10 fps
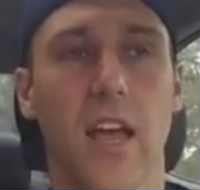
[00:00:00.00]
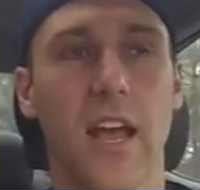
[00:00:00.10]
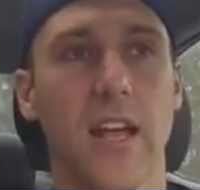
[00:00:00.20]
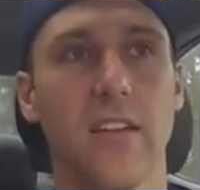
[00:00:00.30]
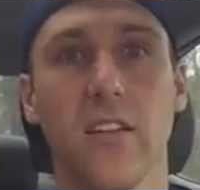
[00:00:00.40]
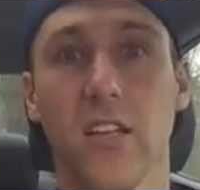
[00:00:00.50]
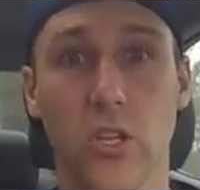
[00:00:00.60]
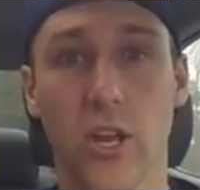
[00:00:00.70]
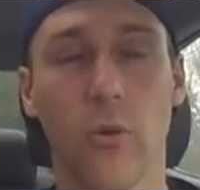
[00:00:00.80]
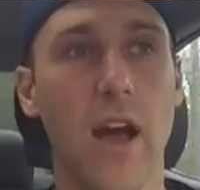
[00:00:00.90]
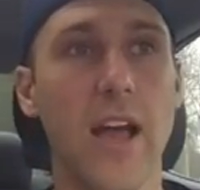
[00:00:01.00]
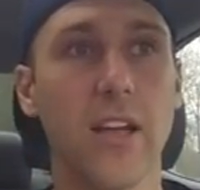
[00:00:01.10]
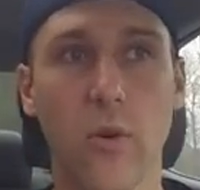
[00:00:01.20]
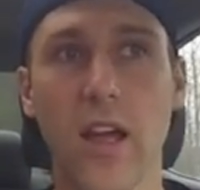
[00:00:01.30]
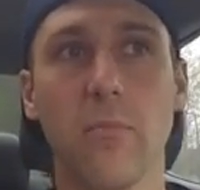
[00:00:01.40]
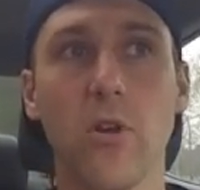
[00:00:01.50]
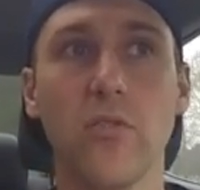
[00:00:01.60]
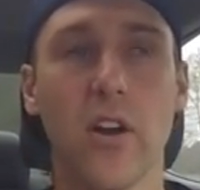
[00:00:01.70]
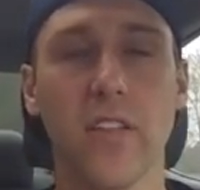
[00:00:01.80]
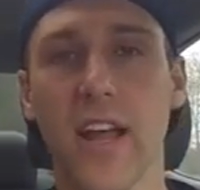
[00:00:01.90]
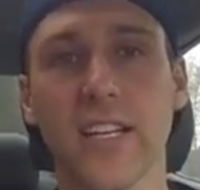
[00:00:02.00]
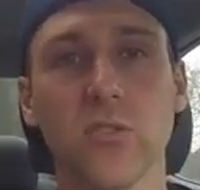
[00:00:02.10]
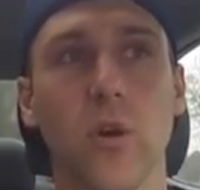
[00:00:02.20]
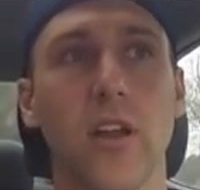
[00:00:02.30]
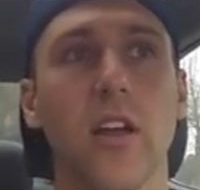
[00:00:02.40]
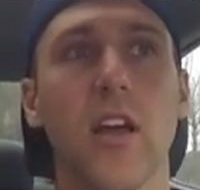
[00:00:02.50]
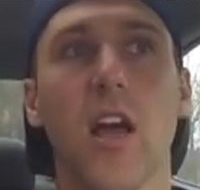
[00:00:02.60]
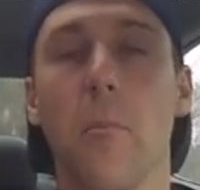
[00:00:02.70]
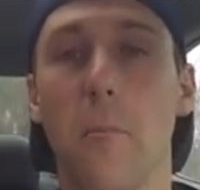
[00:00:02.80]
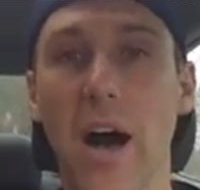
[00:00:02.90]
And you get it right, great, move on to the next one.